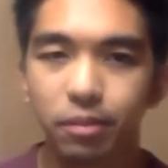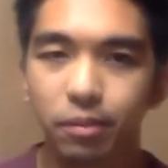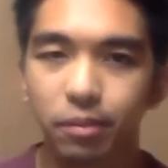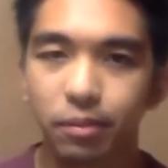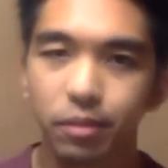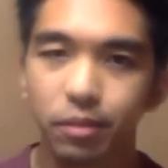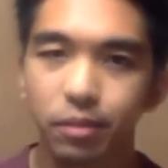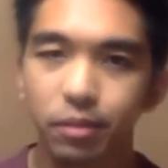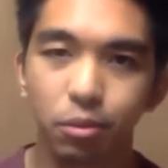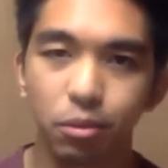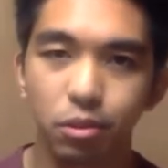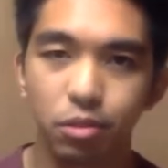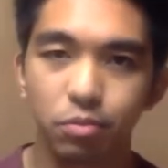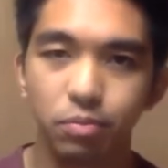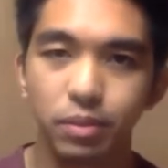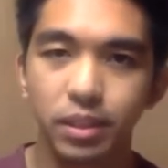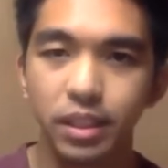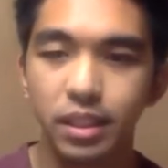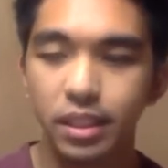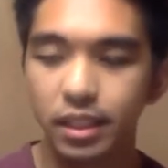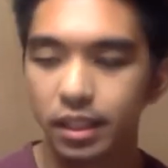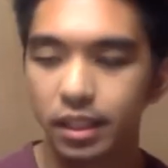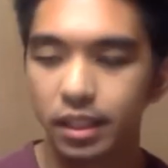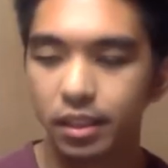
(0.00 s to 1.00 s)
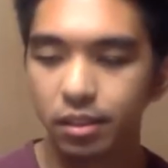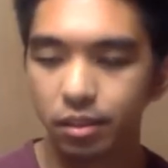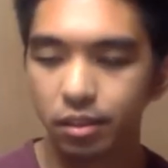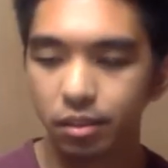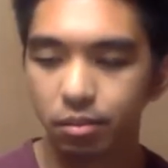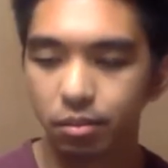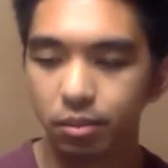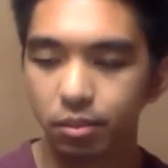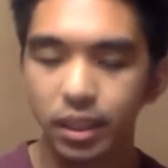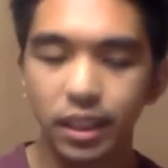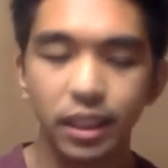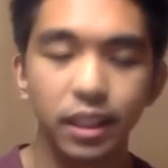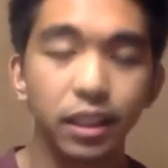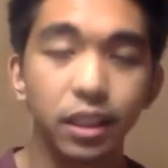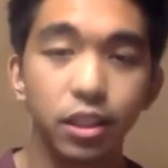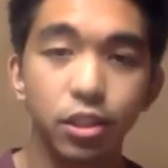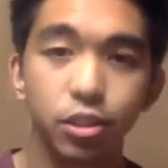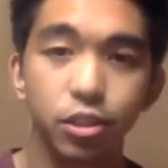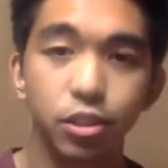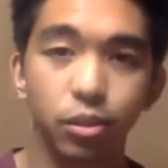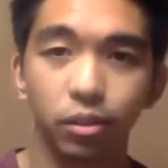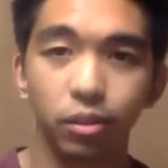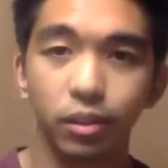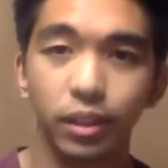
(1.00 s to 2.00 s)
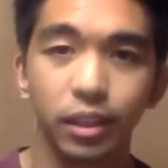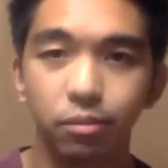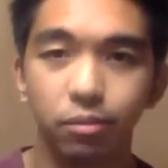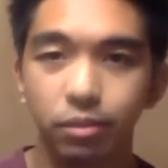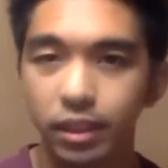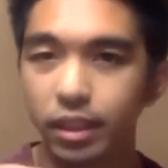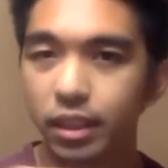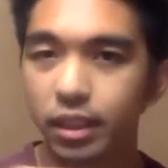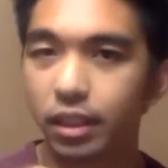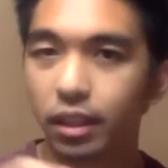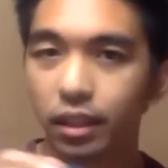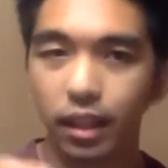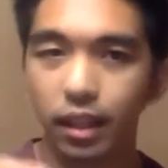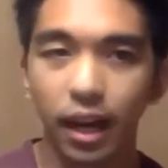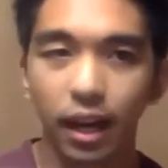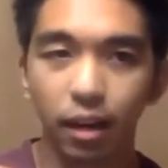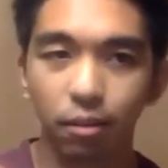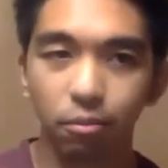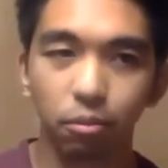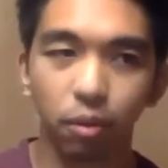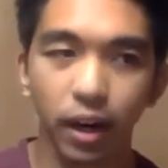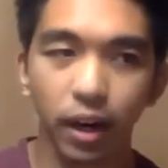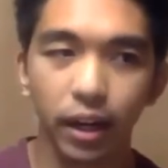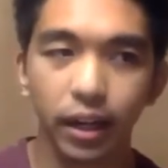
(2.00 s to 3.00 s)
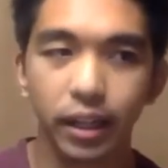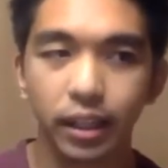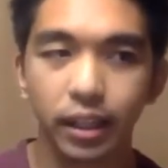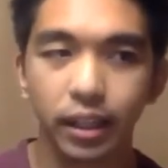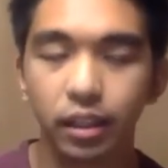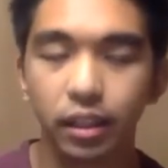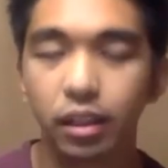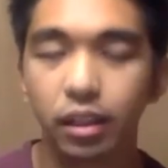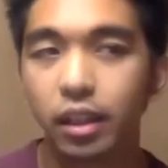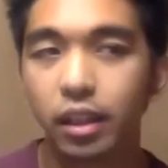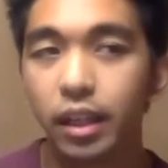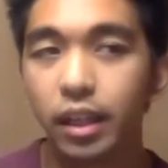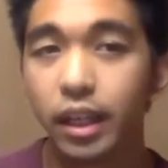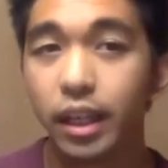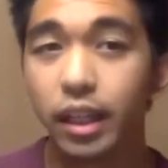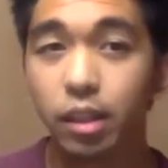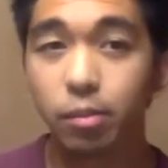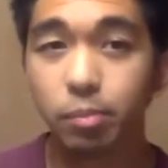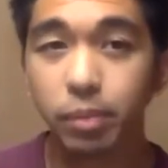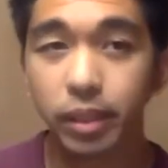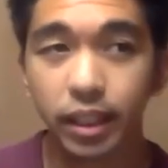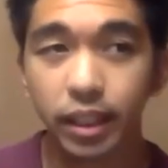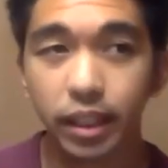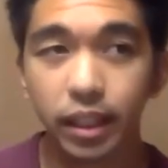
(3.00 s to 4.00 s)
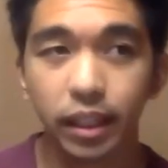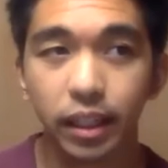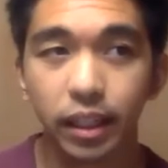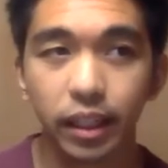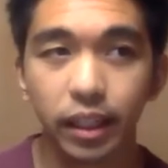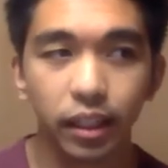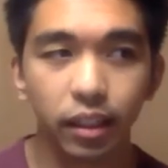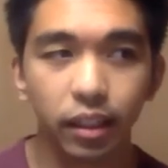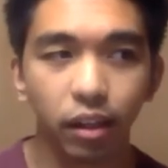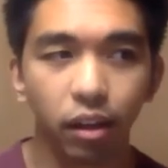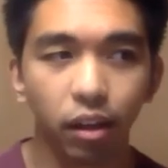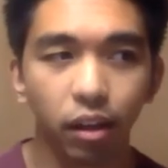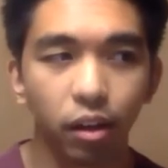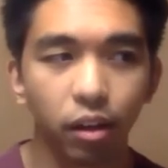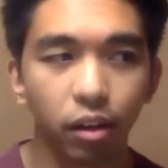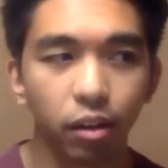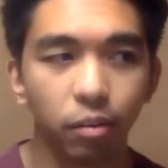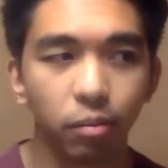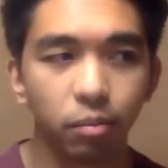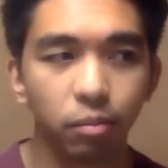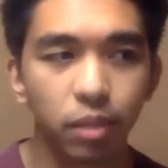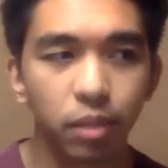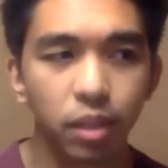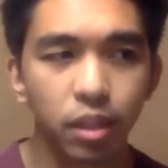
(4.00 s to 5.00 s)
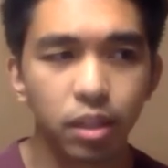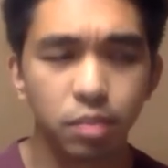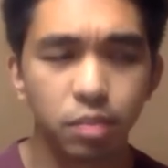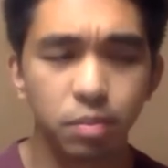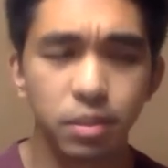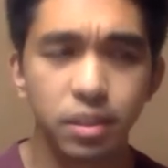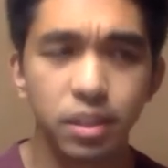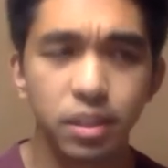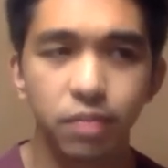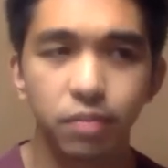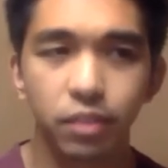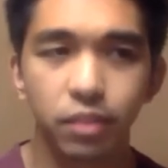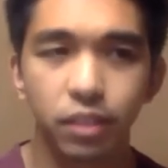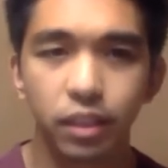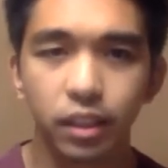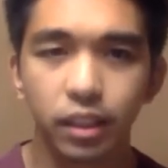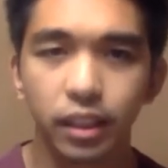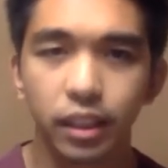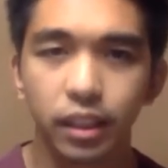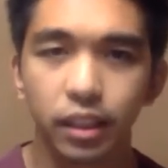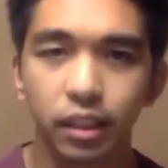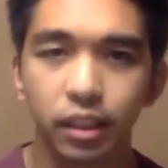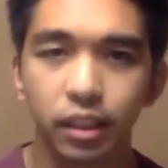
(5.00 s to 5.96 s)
I mean, of course, we did the journaling, we did a lot of writing in the beginning. Specifically,